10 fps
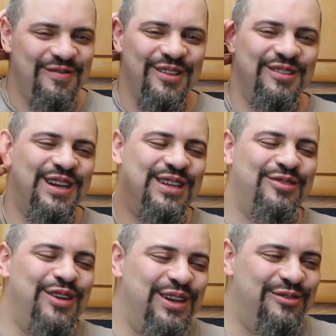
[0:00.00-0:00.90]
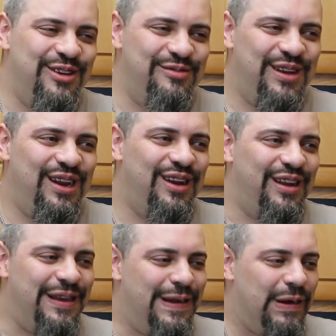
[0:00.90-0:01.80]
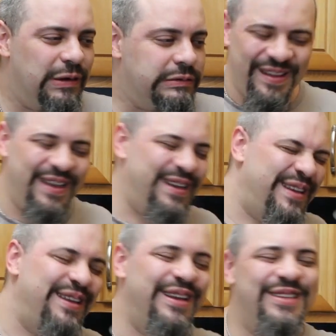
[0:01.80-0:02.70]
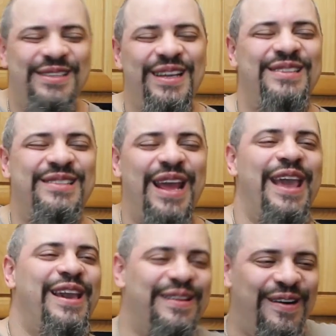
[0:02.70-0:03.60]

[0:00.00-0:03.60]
that's what you would be eating here. It's taken